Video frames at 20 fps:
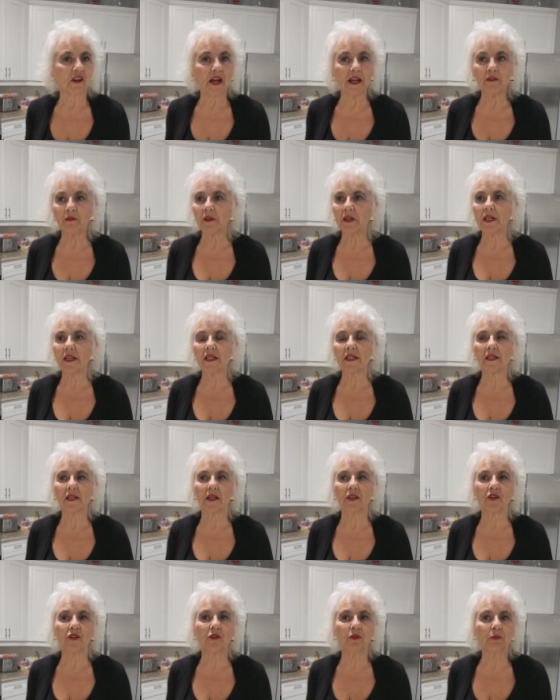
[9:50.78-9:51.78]
Find what it is
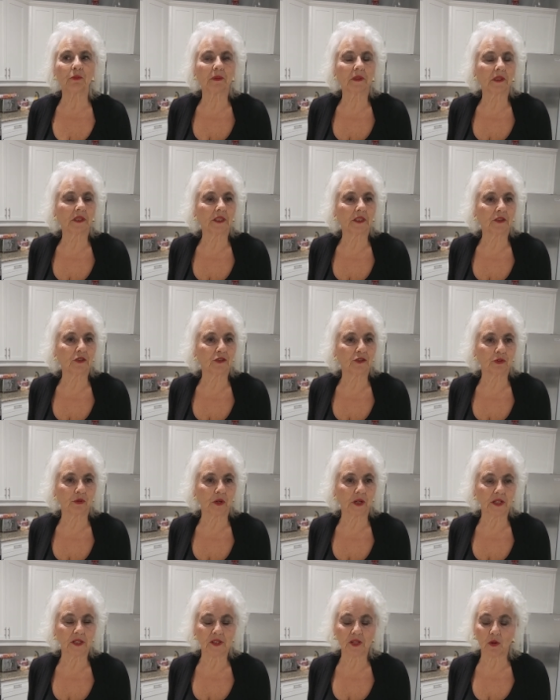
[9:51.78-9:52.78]
that you really
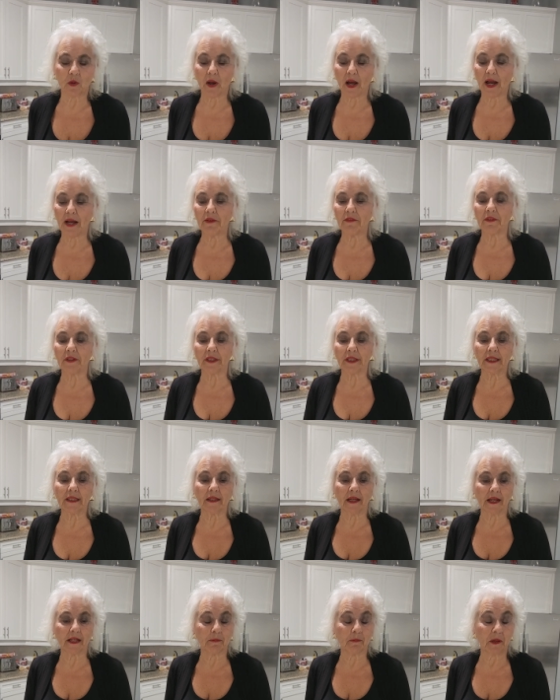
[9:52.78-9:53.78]
enjoy. So I really
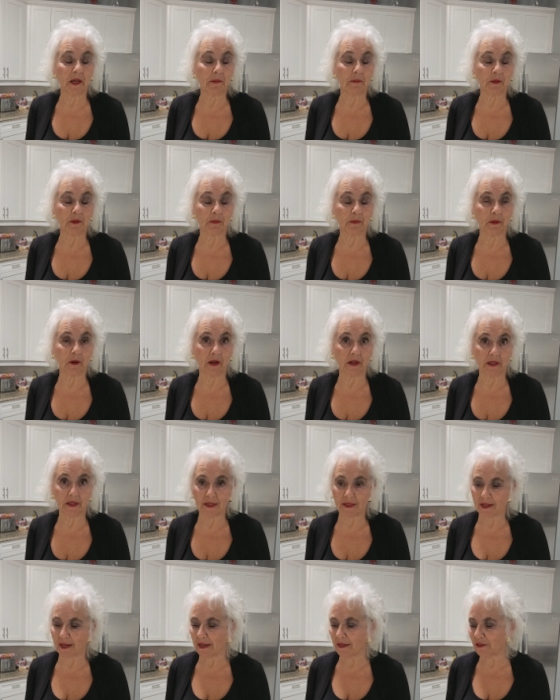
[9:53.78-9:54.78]
like paper
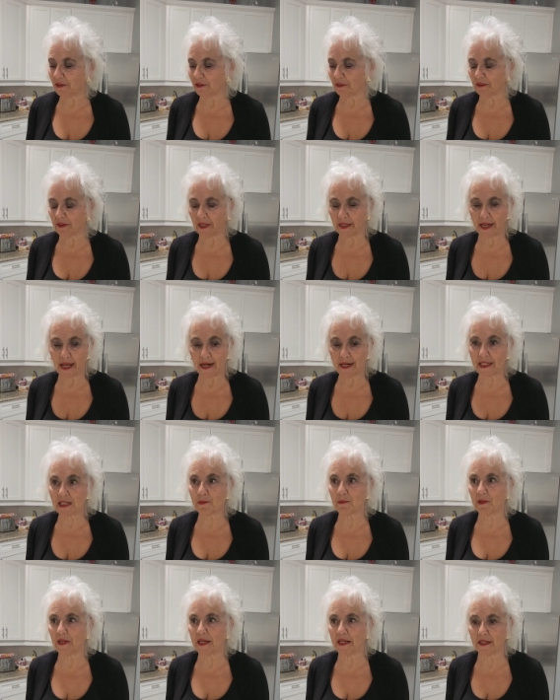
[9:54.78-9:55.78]
products. I can't
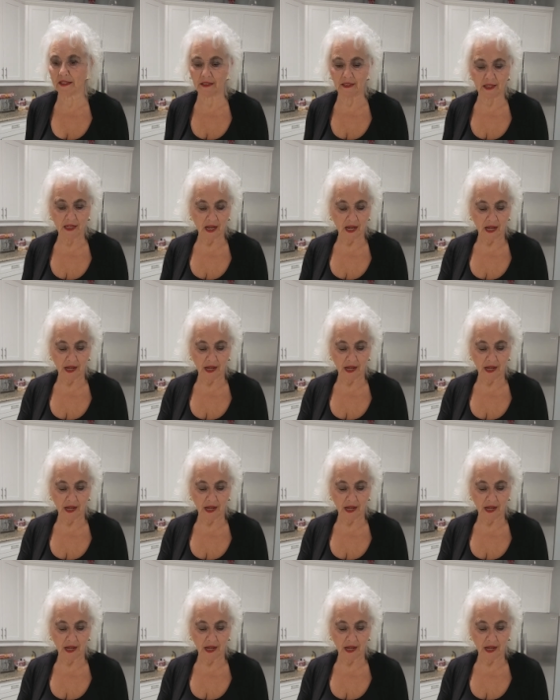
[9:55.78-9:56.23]
explain it.